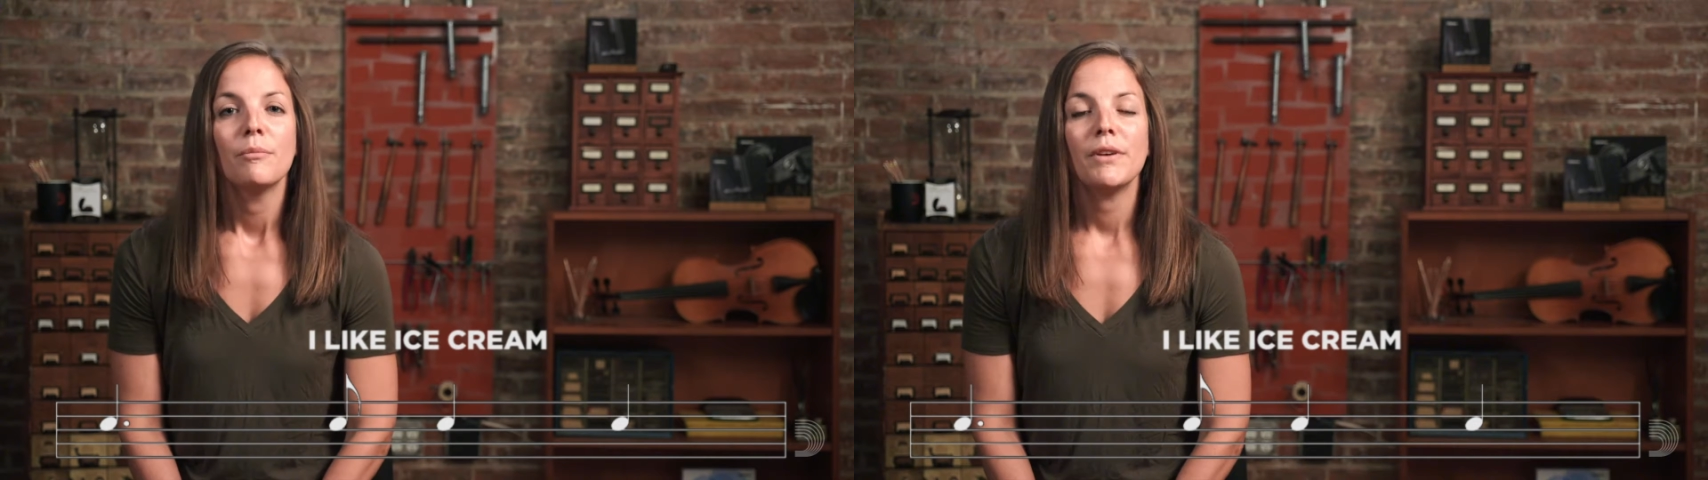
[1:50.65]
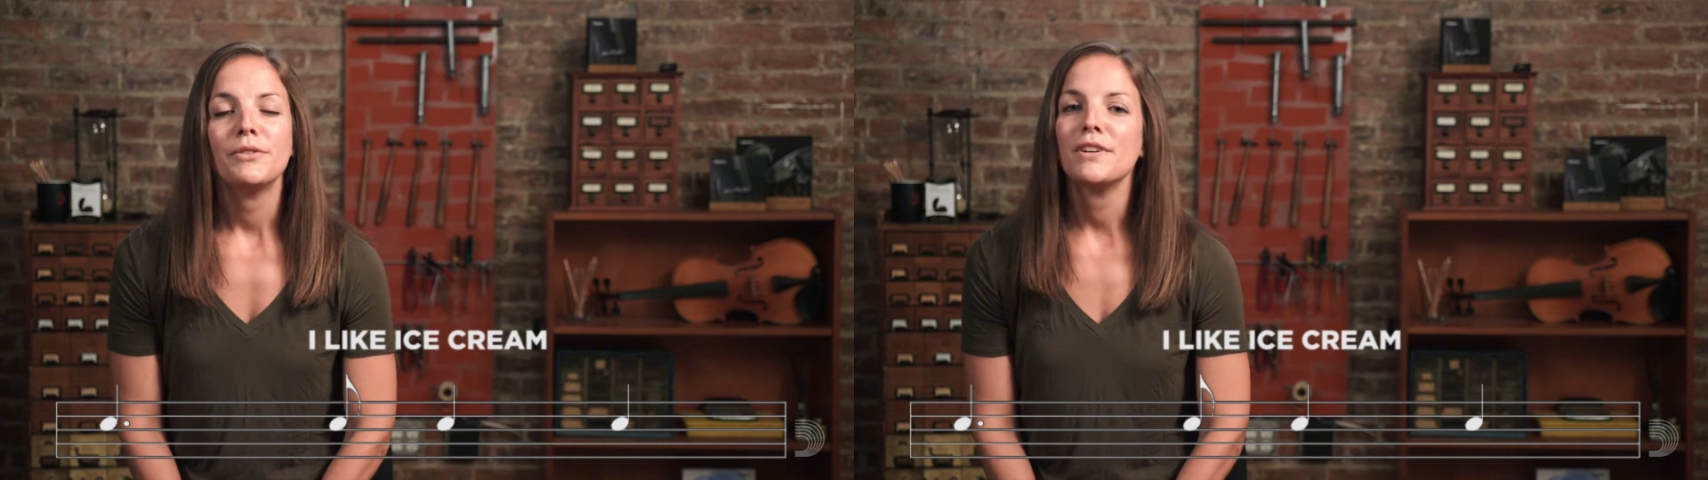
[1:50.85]

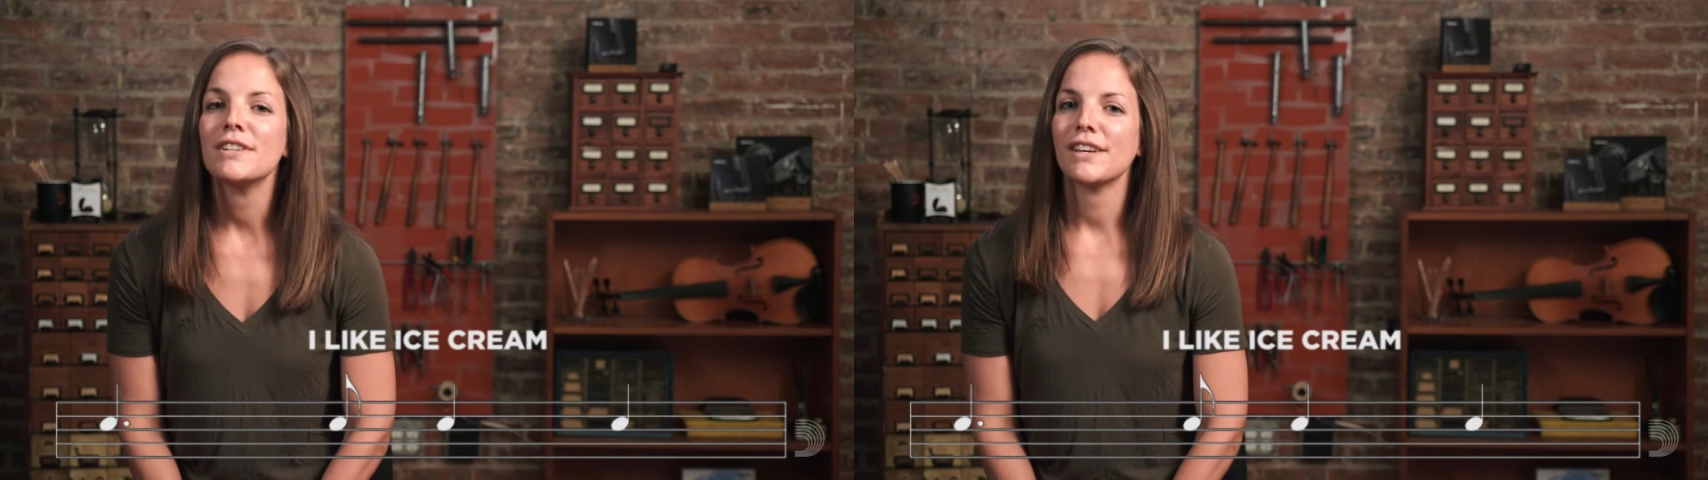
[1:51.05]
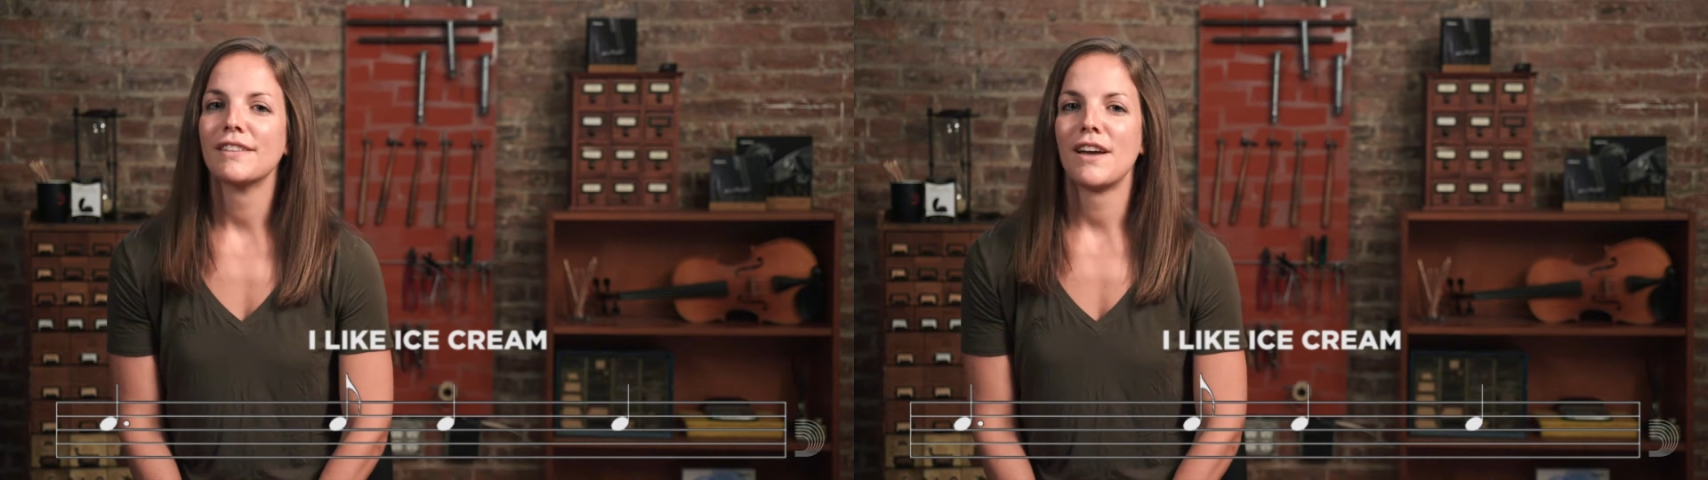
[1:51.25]
My
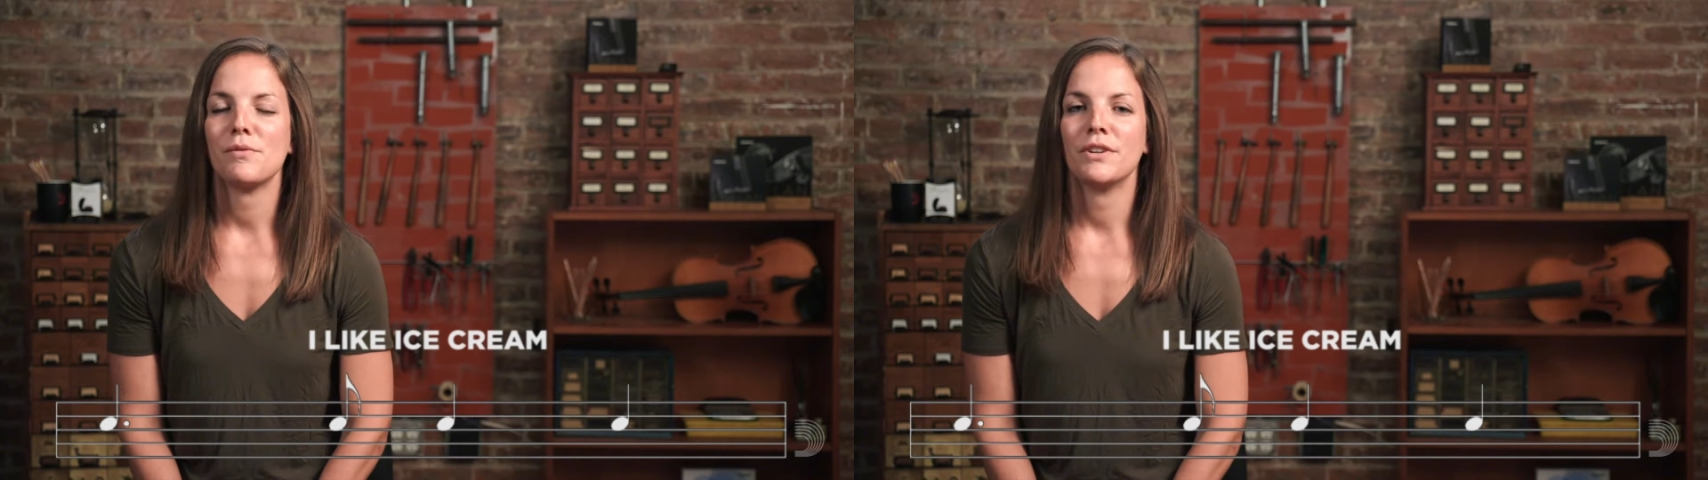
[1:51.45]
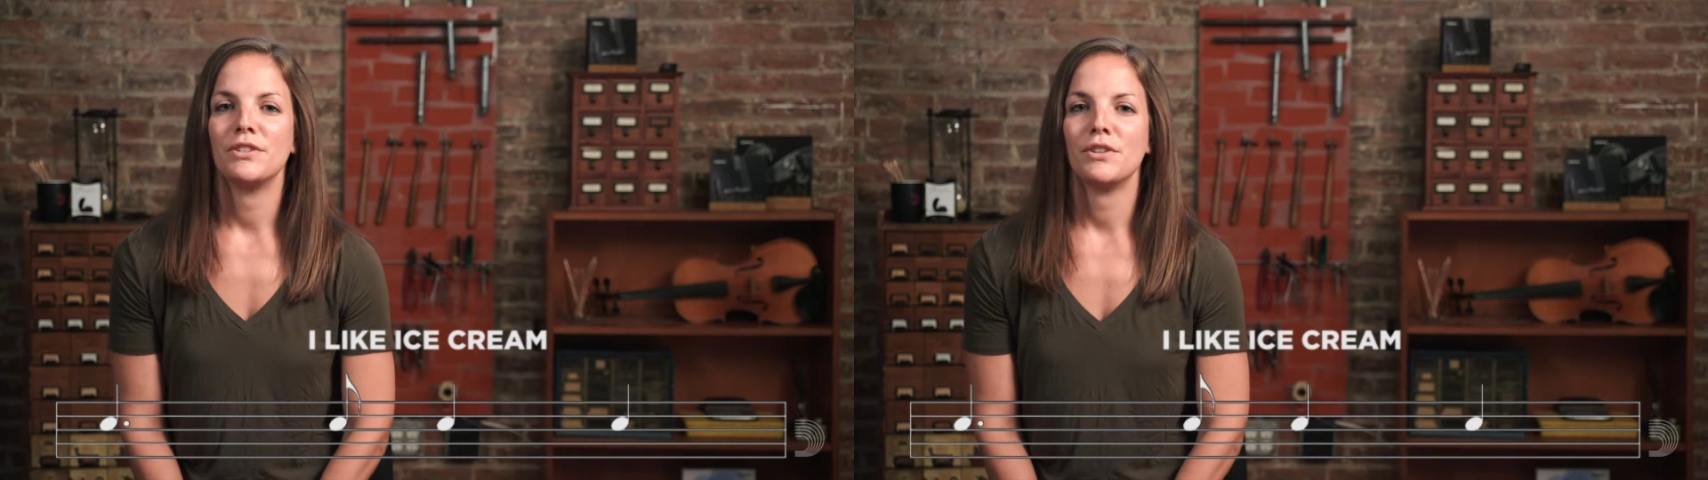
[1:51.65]
students like that
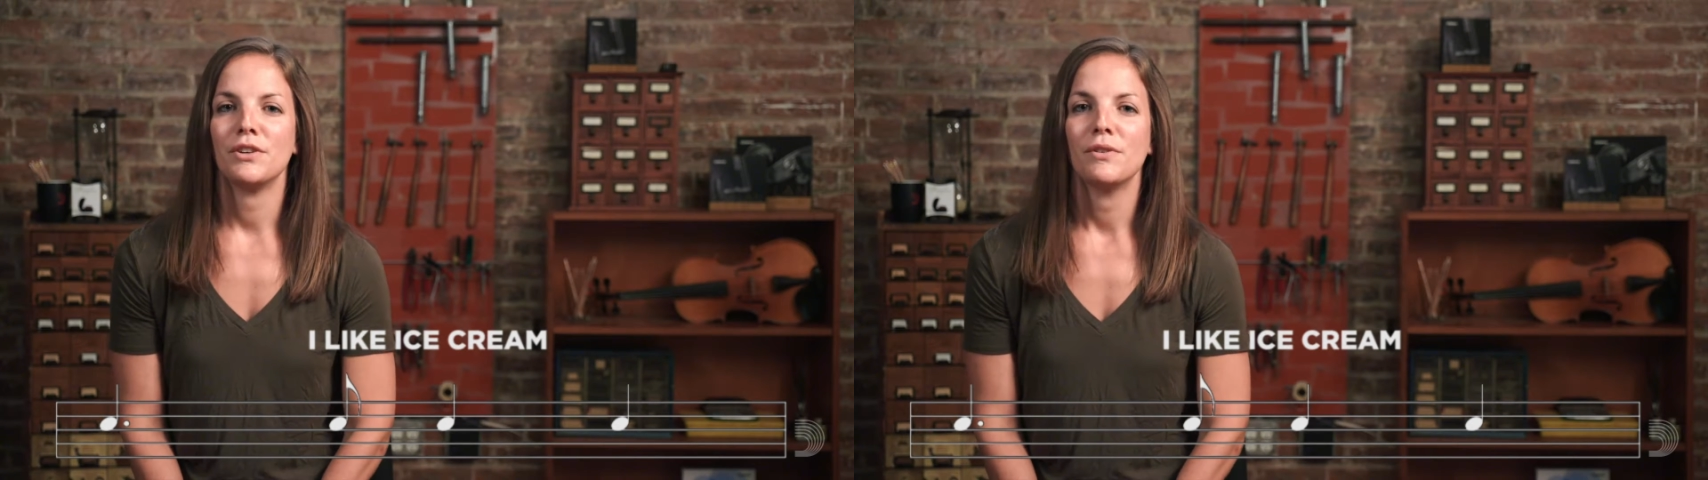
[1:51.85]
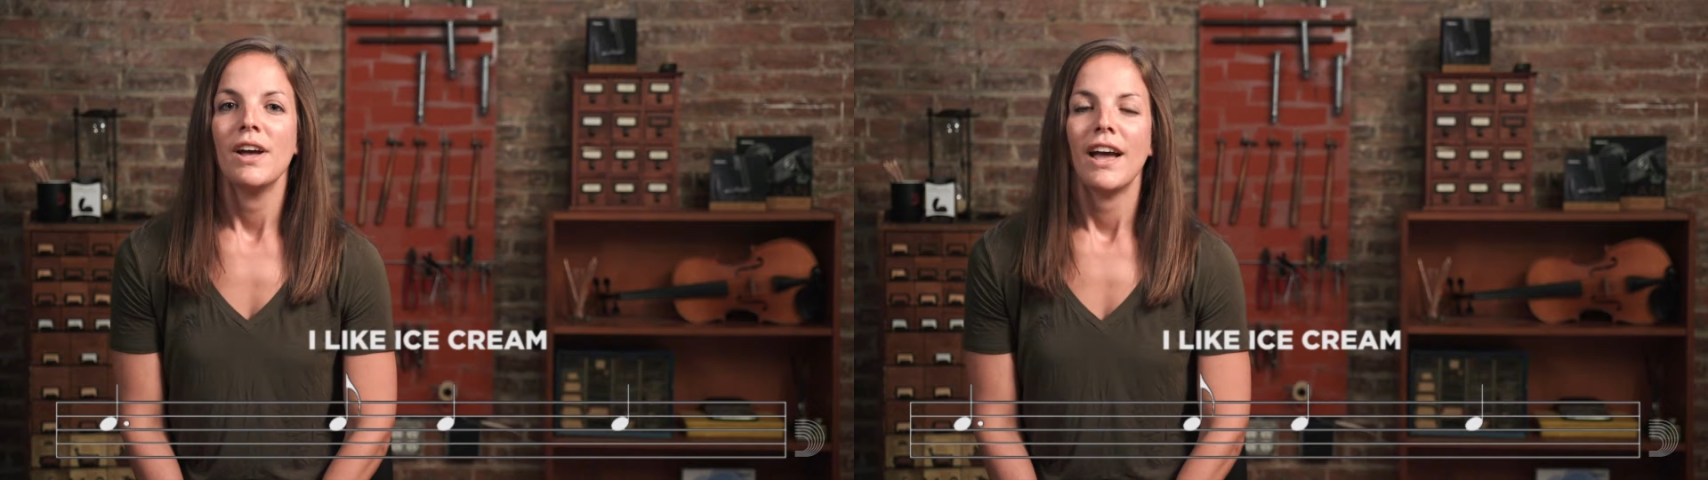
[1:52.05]
one
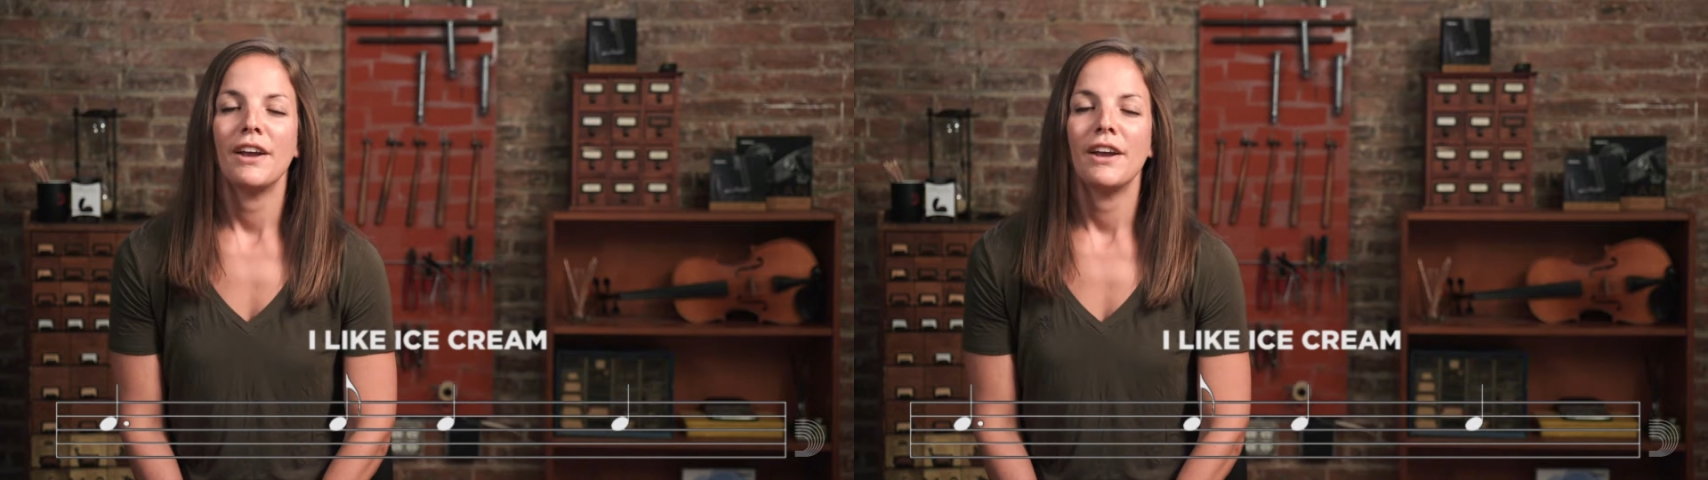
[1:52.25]
too,